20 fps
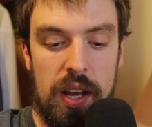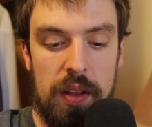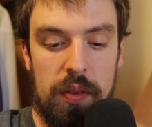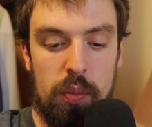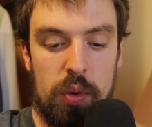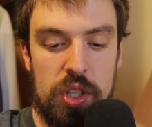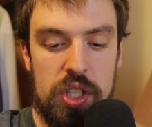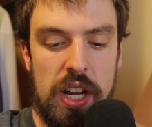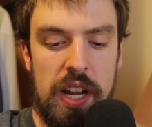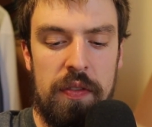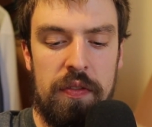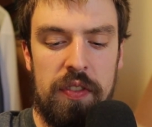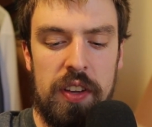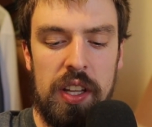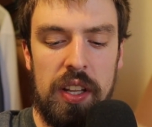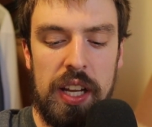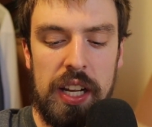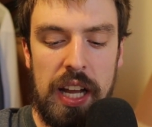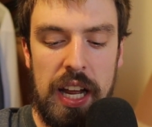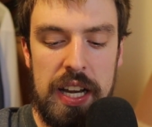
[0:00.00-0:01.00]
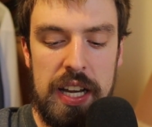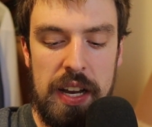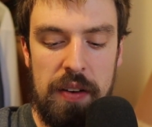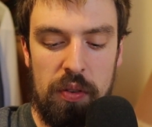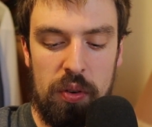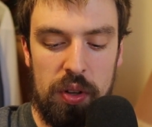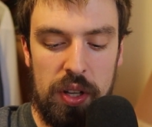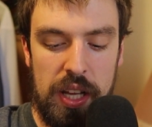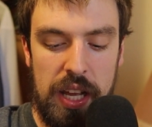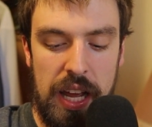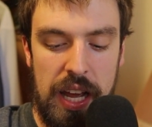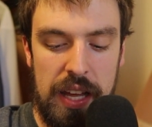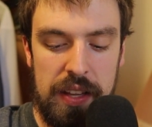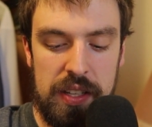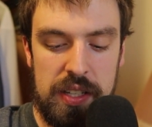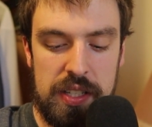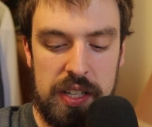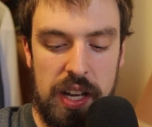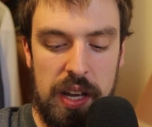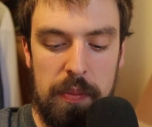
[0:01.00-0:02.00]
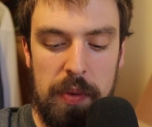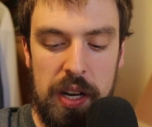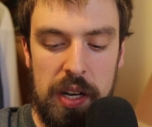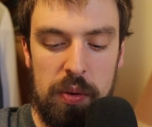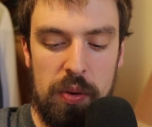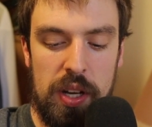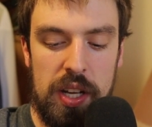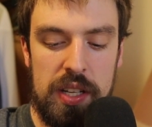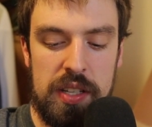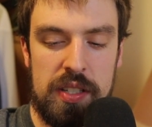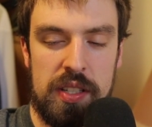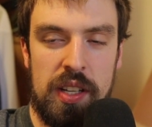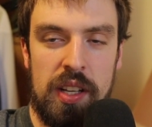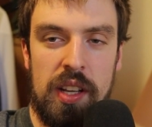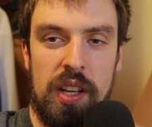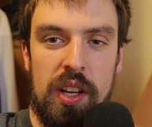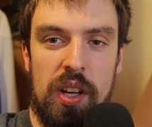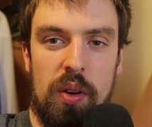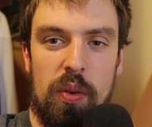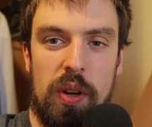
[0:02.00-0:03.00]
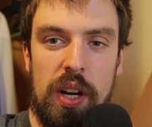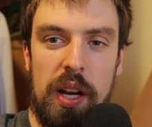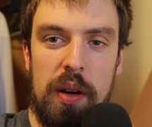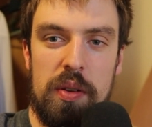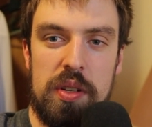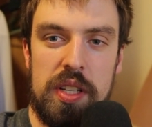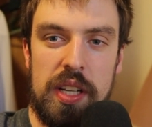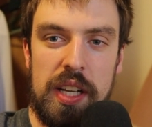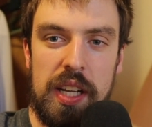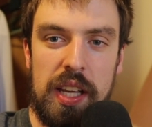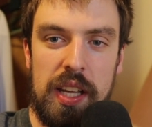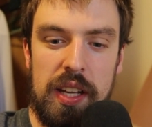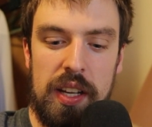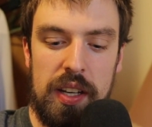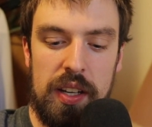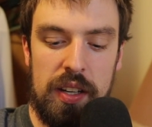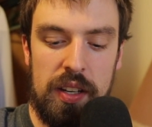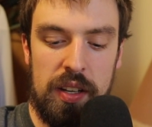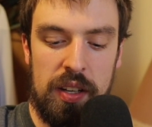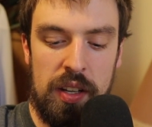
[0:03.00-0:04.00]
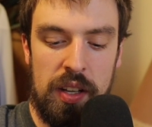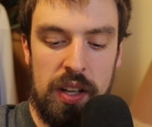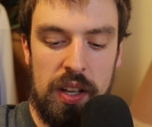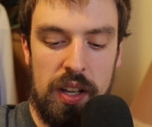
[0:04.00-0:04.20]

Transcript: which I feel like I never really had the time anyways when I was like in